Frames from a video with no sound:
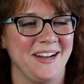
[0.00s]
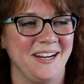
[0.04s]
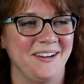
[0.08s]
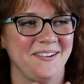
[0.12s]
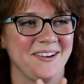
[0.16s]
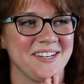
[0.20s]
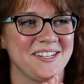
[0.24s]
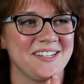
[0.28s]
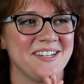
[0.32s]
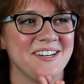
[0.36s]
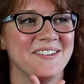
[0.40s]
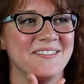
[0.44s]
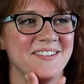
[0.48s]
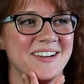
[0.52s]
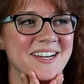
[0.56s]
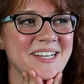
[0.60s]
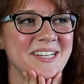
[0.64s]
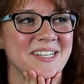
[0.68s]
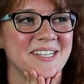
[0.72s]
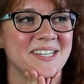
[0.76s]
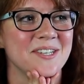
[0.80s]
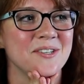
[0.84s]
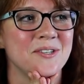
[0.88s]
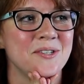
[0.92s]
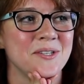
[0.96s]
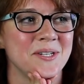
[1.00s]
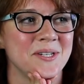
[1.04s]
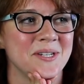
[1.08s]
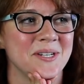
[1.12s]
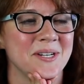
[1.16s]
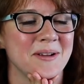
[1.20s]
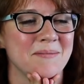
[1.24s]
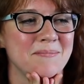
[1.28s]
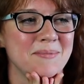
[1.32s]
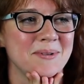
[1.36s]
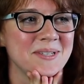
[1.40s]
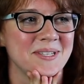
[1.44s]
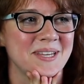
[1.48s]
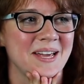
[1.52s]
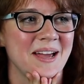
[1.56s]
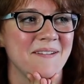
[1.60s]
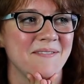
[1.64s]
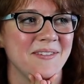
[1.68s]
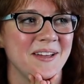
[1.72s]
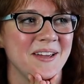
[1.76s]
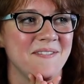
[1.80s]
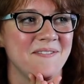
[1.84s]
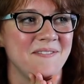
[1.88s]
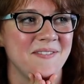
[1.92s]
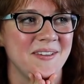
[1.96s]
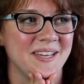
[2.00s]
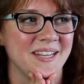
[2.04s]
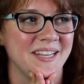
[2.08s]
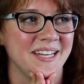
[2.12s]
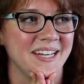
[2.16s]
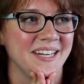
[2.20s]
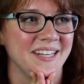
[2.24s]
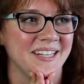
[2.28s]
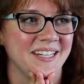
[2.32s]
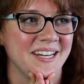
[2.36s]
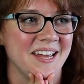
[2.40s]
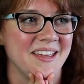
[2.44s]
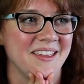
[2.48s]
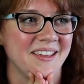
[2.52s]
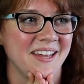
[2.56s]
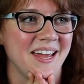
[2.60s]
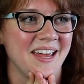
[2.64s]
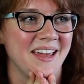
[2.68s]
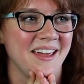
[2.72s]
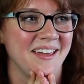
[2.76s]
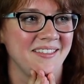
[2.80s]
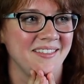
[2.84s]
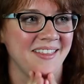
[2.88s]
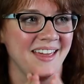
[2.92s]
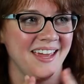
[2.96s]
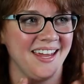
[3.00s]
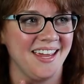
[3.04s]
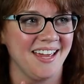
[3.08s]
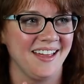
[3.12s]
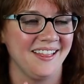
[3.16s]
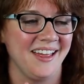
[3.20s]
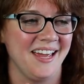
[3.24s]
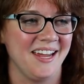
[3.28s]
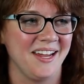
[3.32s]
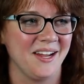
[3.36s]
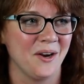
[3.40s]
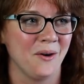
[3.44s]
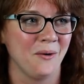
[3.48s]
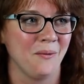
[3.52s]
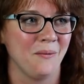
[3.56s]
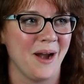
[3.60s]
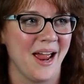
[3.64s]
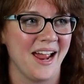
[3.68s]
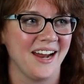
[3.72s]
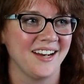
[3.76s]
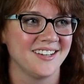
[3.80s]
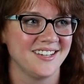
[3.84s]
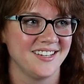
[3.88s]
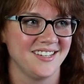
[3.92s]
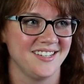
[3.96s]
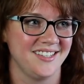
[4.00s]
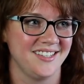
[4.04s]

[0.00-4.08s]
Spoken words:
My question was, do your nipples have, like, feeling, and can they get, like, erect